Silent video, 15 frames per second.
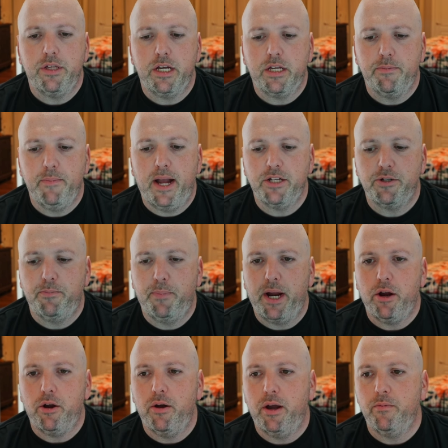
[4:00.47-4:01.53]
match
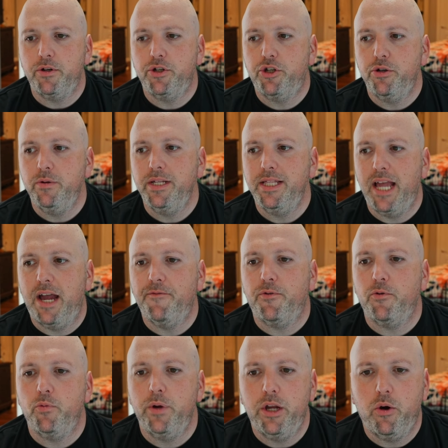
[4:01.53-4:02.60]
barrel, and we're doing that for
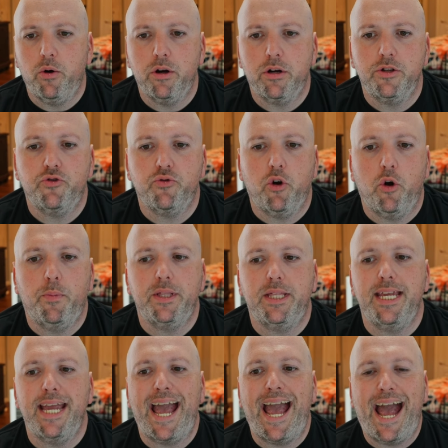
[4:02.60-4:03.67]
recoil control, but the
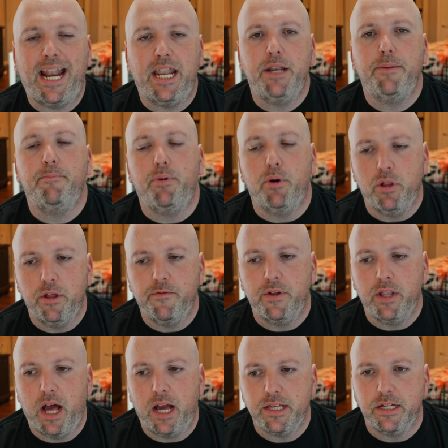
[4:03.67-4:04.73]
added bullet
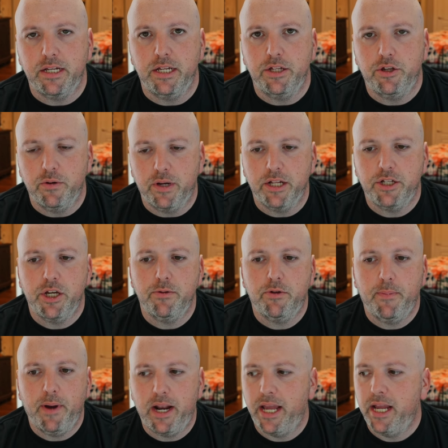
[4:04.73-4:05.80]
velocity too. Gets you up to
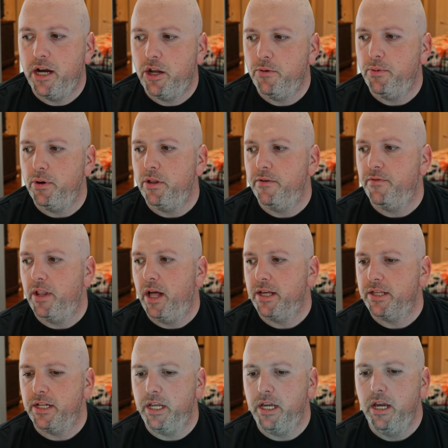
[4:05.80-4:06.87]
about 800 bullet
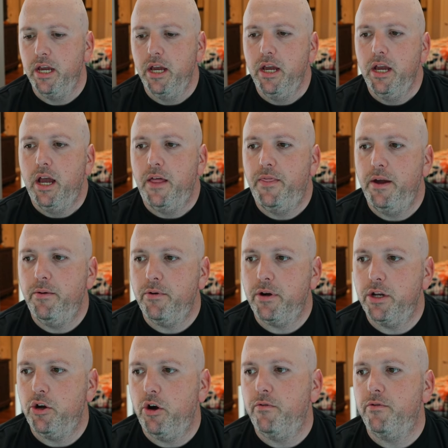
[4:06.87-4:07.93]
velocity. Then we're gonna
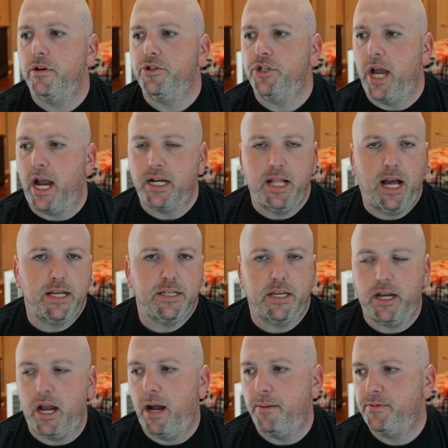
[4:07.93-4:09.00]
go over to Jack Classic
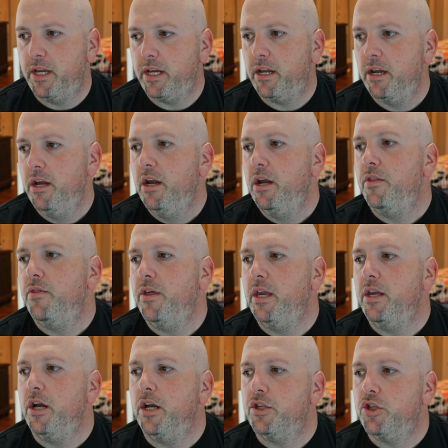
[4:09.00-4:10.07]
optic, the
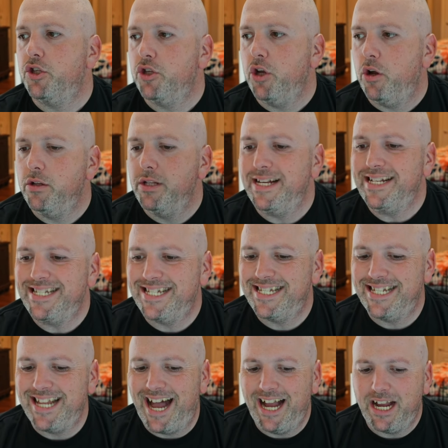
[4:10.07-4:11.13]
assault
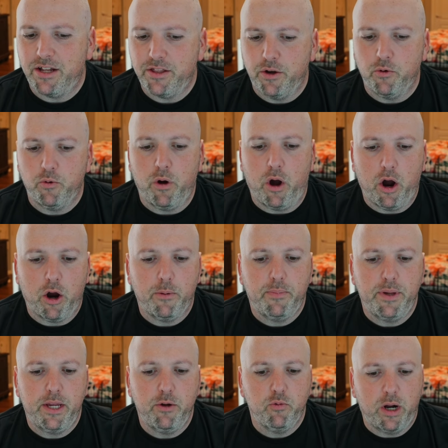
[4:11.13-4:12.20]
stock, the
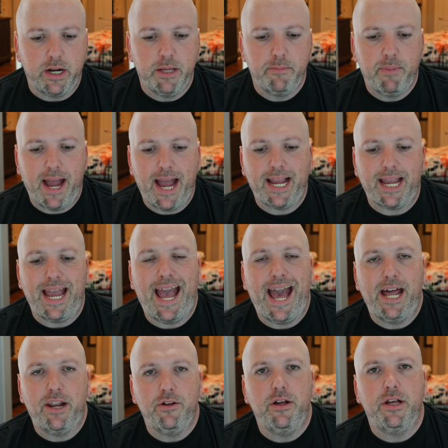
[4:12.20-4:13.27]
RB running back
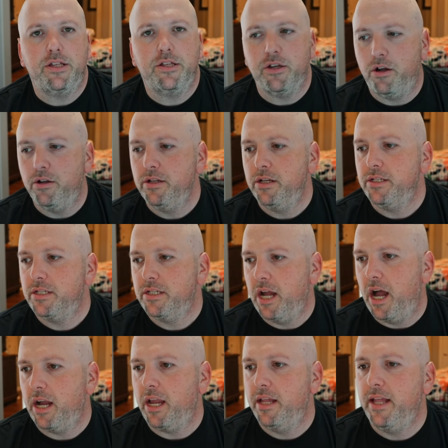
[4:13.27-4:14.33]
Adel assault
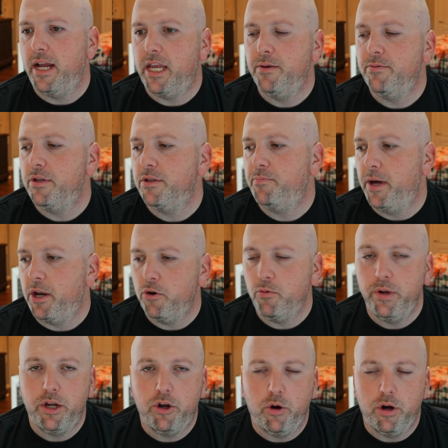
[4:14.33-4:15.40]
stock, and that gives us better
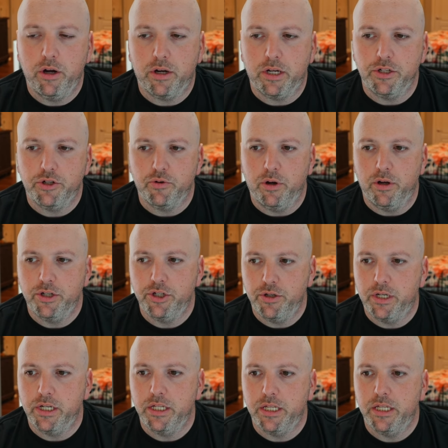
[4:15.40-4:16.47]
recoil control, as you
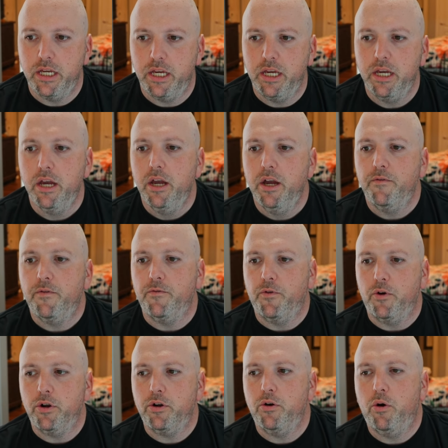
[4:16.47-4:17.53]
can see, for
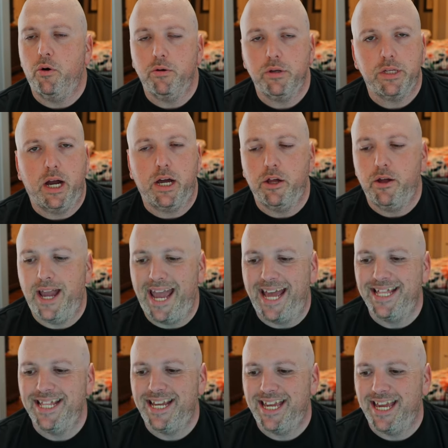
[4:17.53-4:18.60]
vertical, horizontal, and
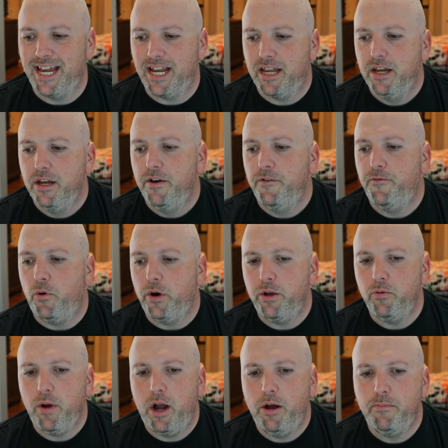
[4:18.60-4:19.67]
the kick. 40
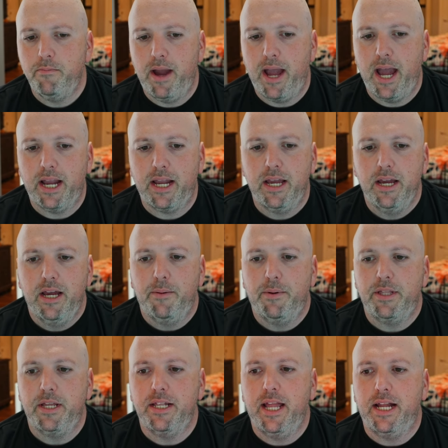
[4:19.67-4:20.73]
round mag, but
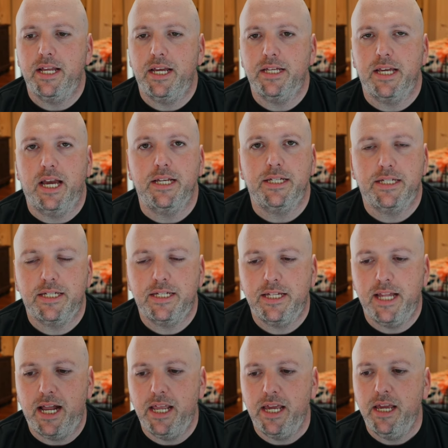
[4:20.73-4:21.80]
then that is a
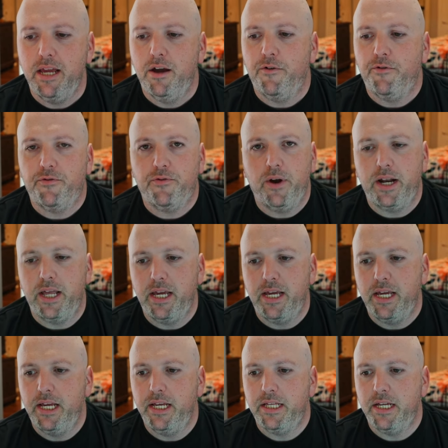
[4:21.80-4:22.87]
steady, Freddy,
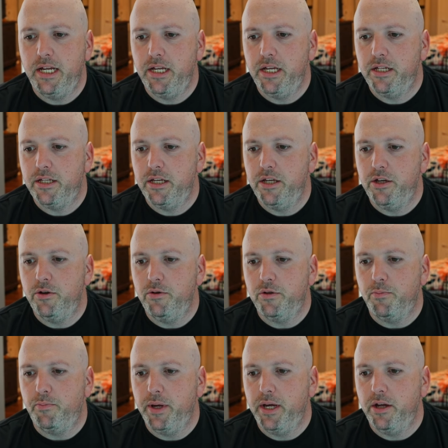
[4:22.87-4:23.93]
easy to use
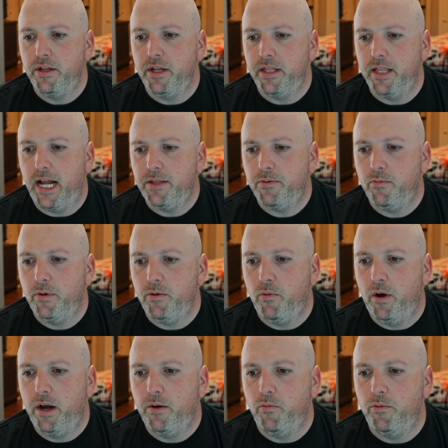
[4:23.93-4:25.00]
build, and that's what we
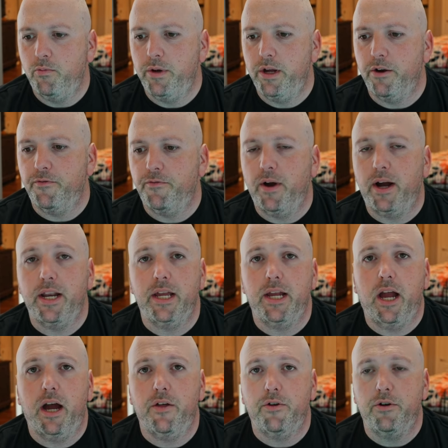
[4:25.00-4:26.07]
want when we are fighting
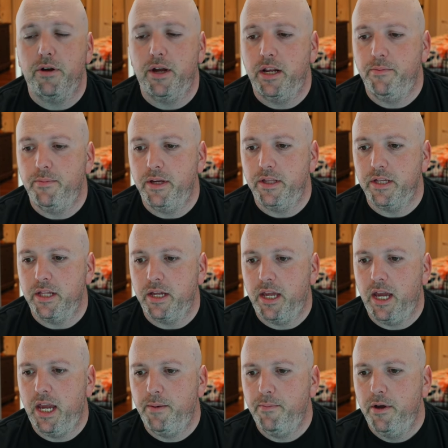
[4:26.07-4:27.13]
other enemies in the
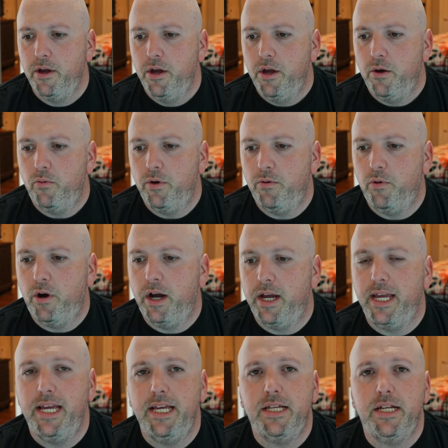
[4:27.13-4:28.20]
game. We want
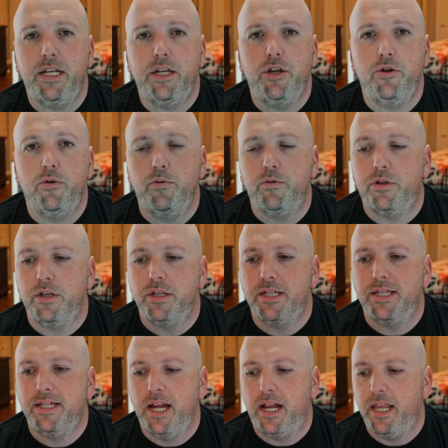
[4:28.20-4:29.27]
easy to use,
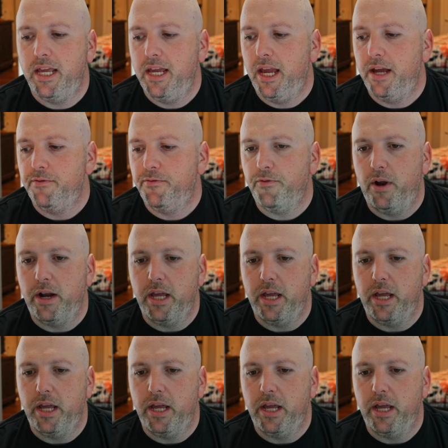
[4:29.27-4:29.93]
steady, and Freddy.